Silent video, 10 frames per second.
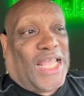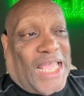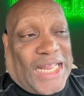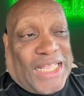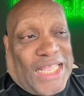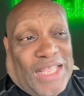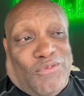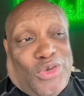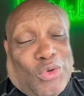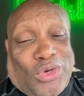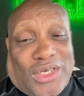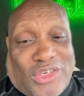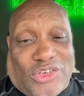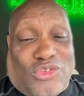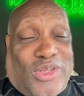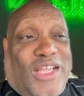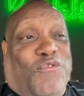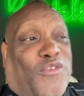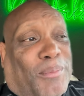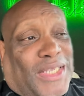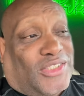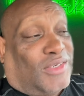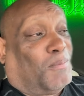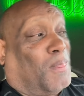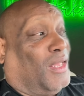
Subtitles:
and even though the additional information